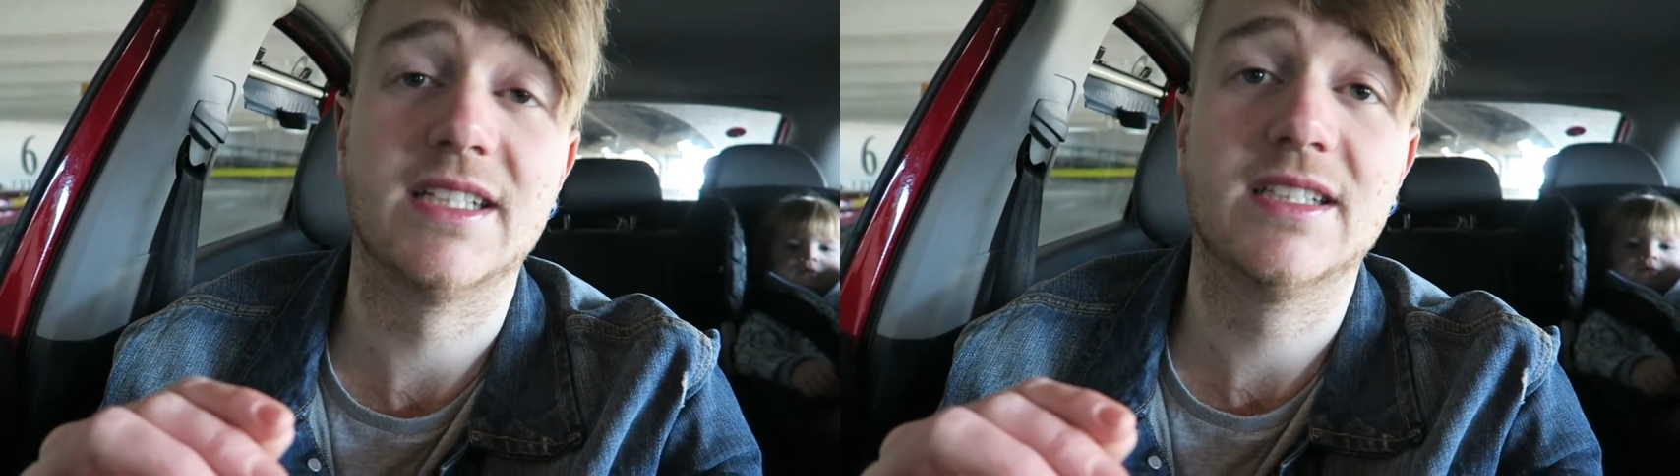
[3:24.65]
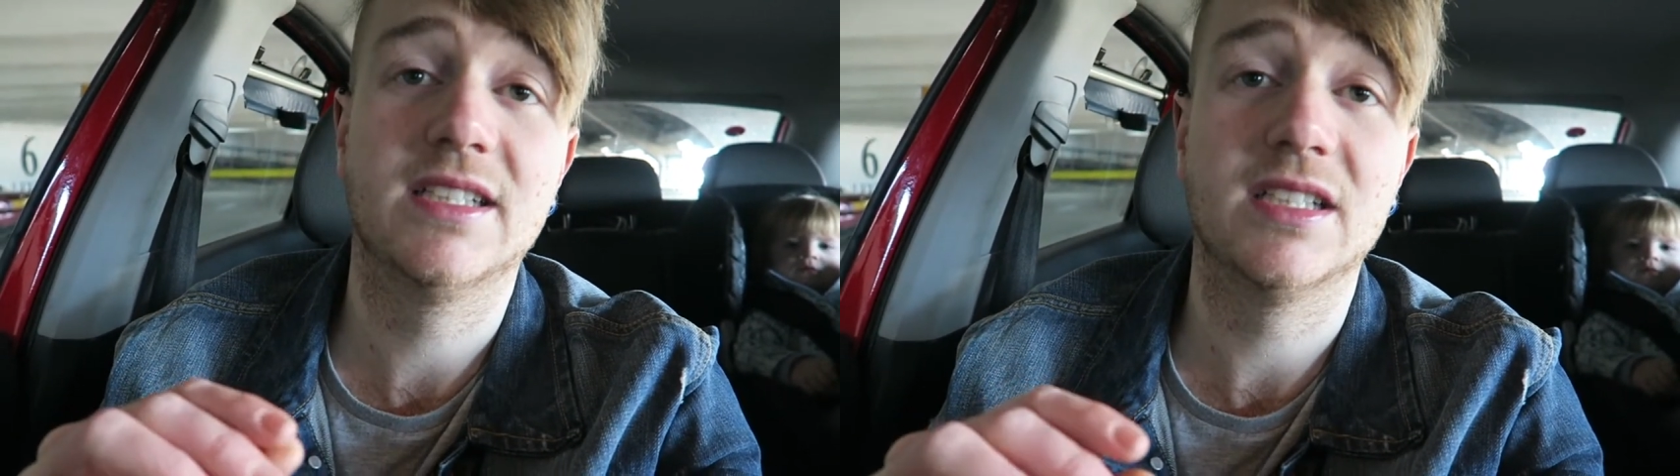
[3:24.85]

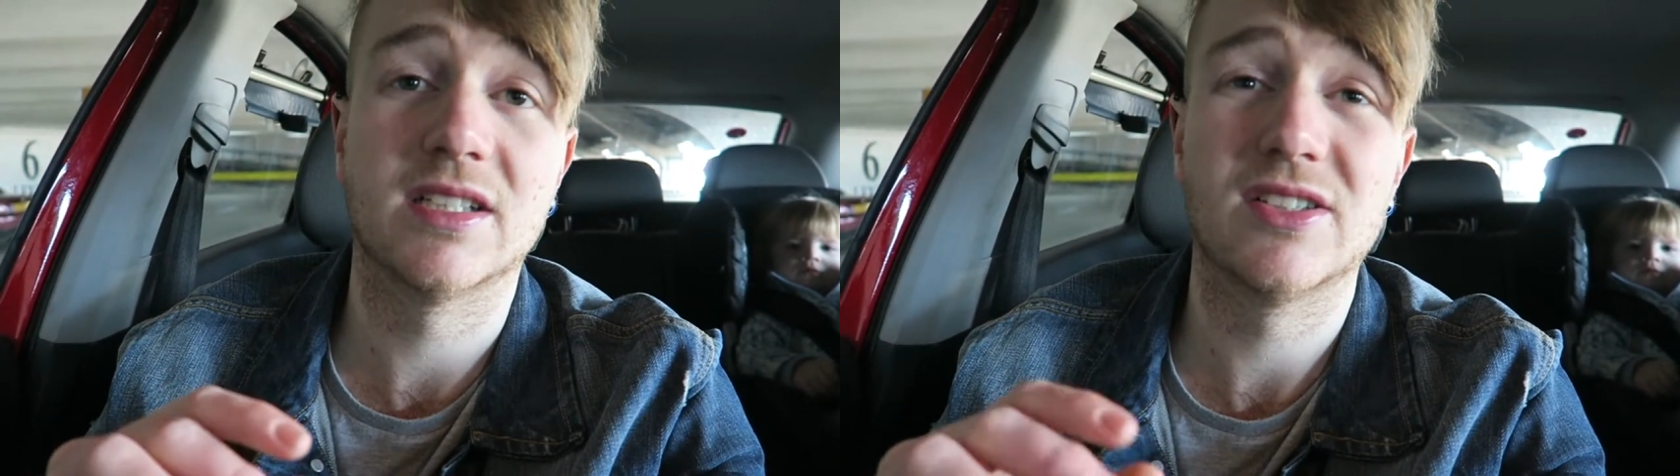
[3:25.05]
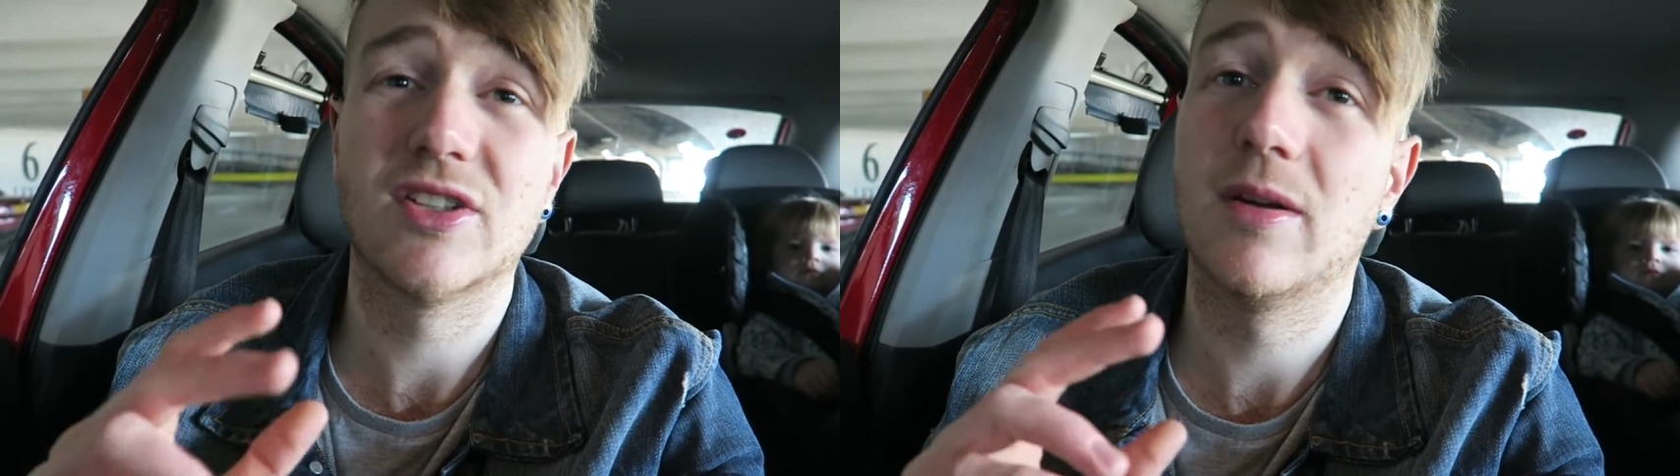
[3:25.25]
I'm
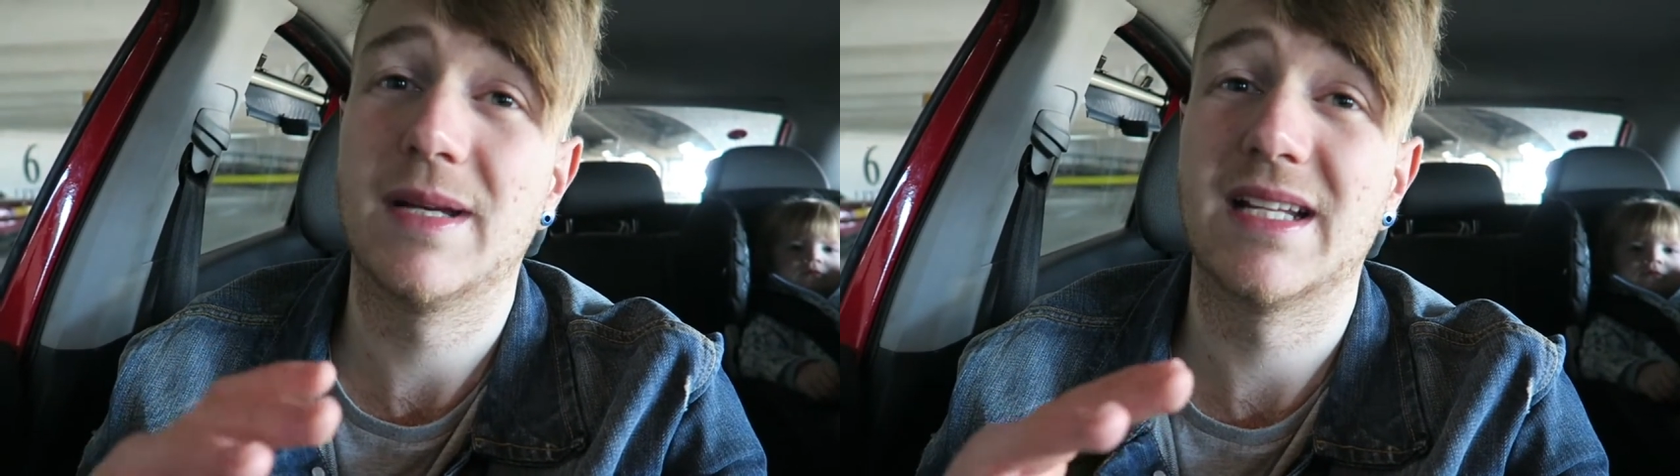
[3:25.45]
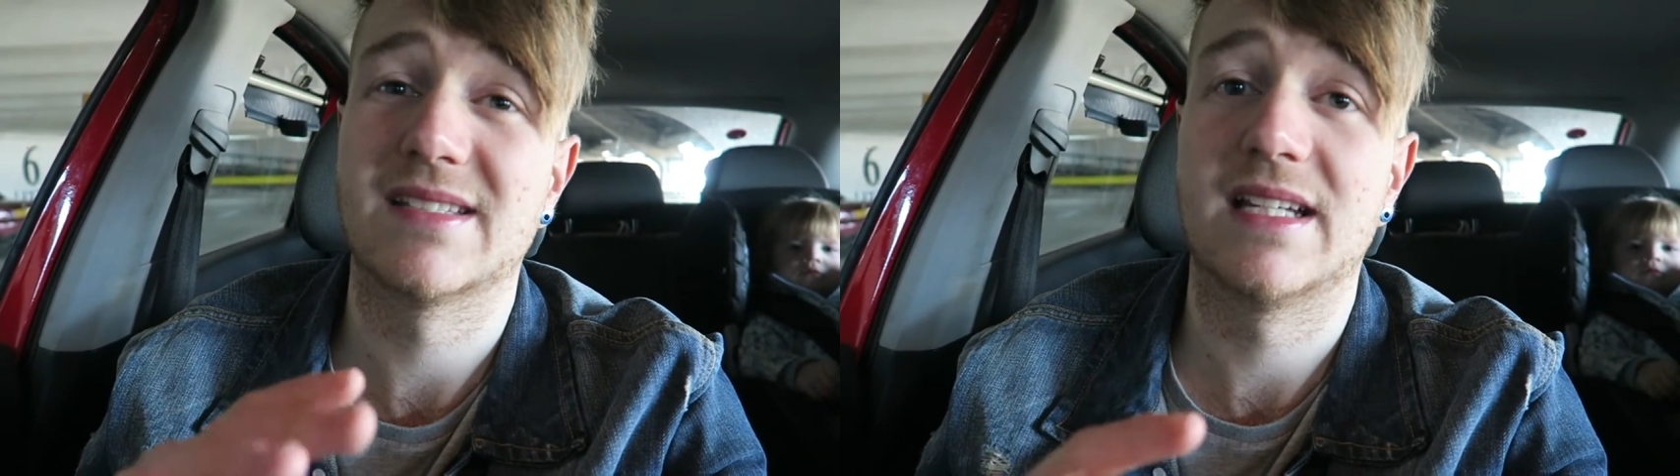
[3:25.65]
gonna try and
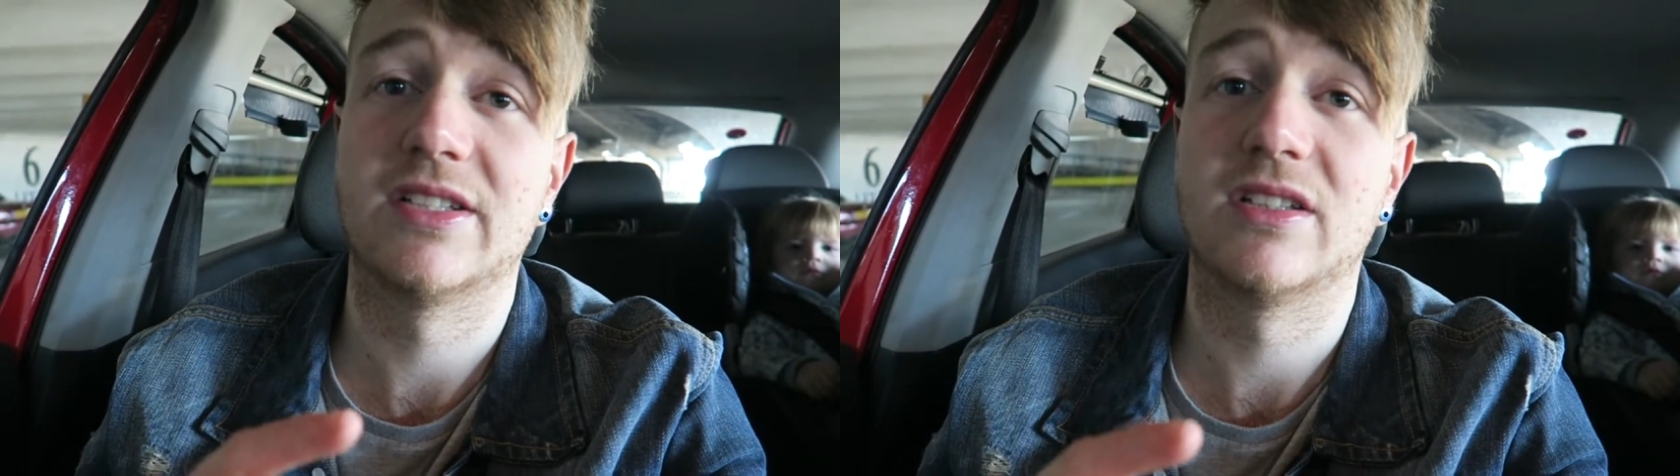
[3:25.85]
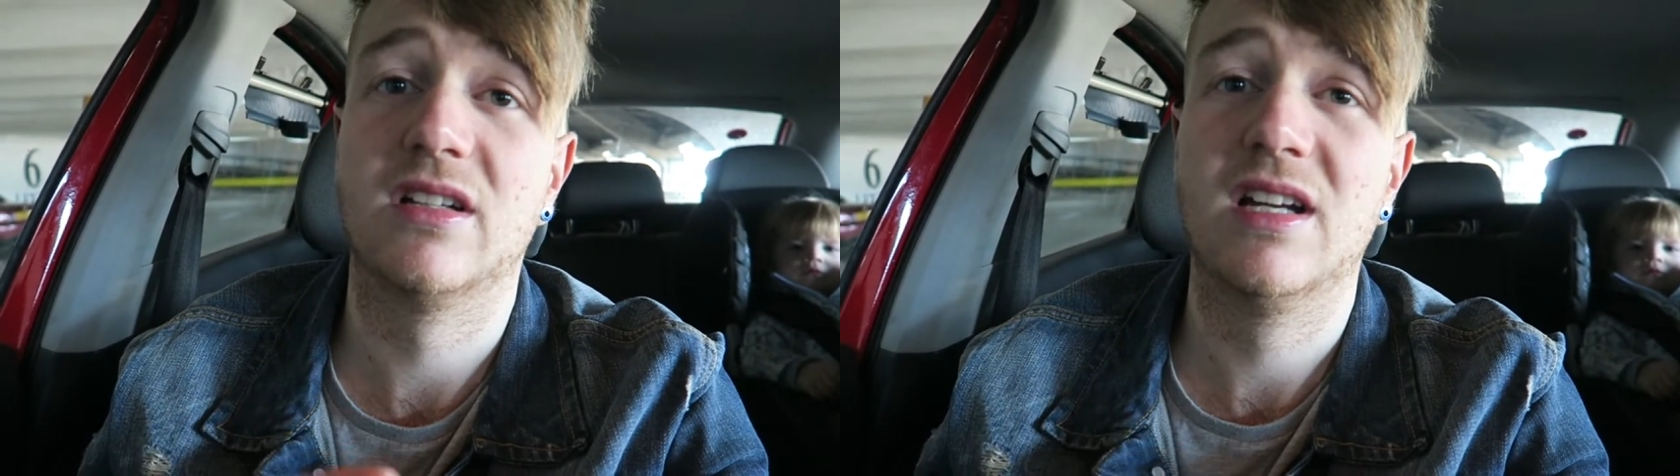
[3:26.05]
make
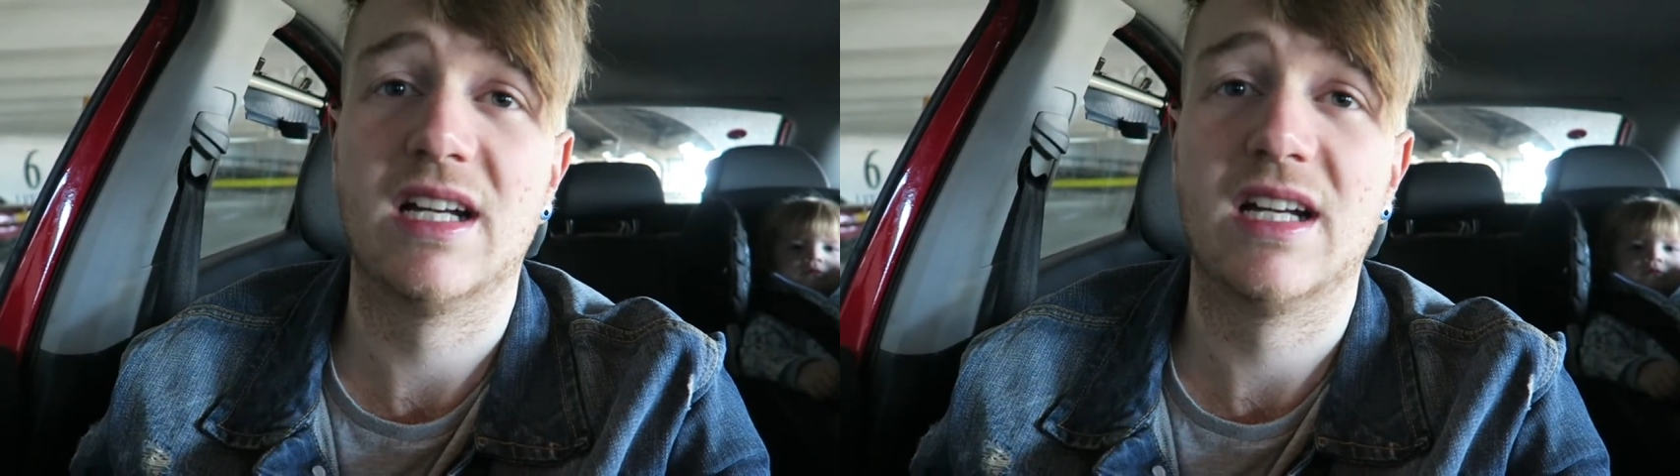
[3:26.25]
lasagna,